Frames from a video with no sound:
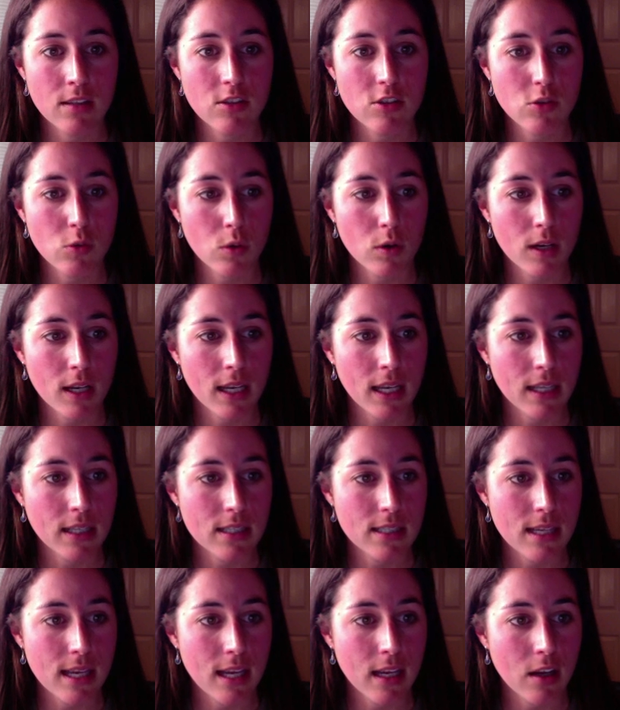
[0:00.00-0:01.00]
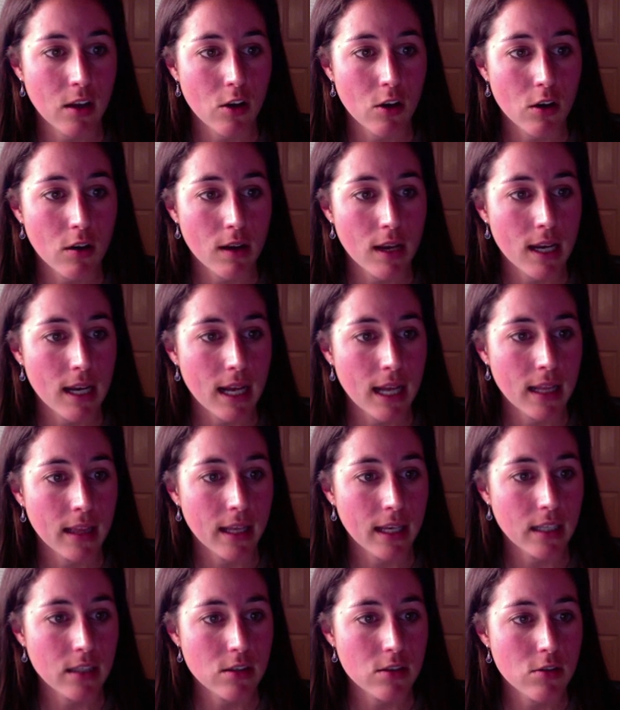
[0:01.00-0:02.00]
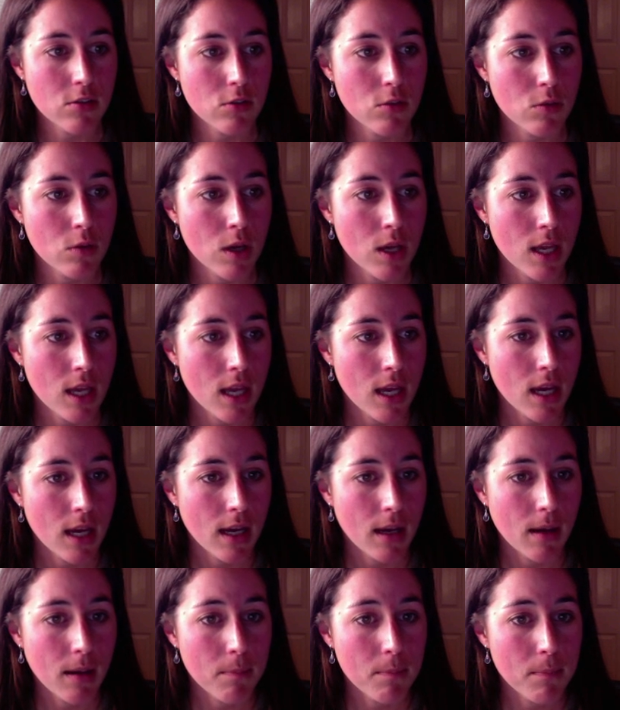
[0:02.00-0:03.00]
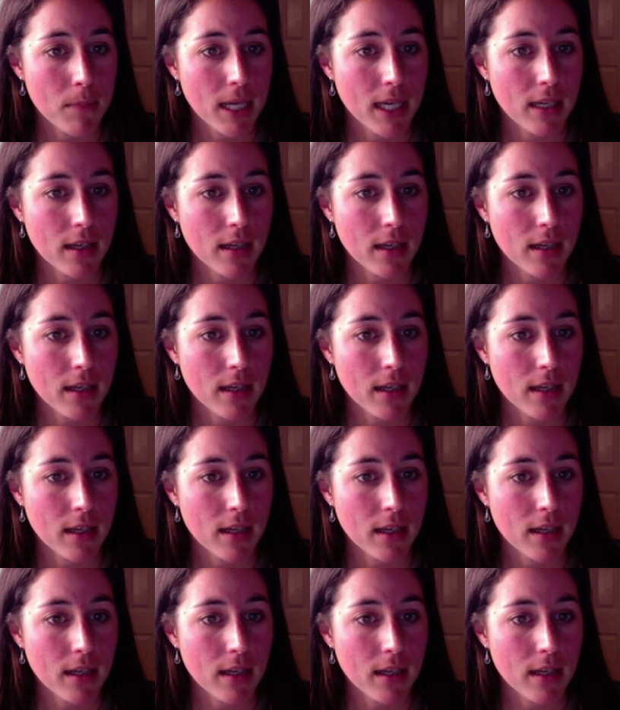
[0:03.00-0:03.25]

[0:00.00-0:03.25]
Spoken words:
sorting and saying, all right, I'd like to make